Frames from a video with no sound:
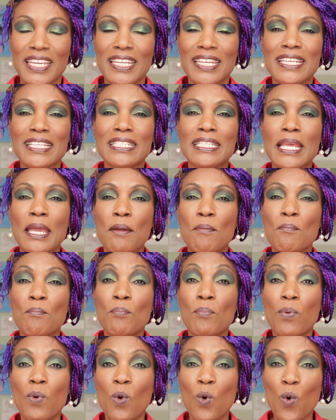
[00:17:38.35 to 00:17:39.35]
It is
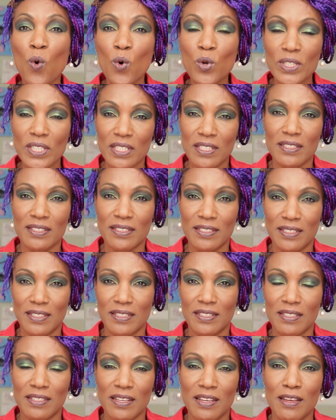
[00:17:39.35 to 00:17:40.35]
important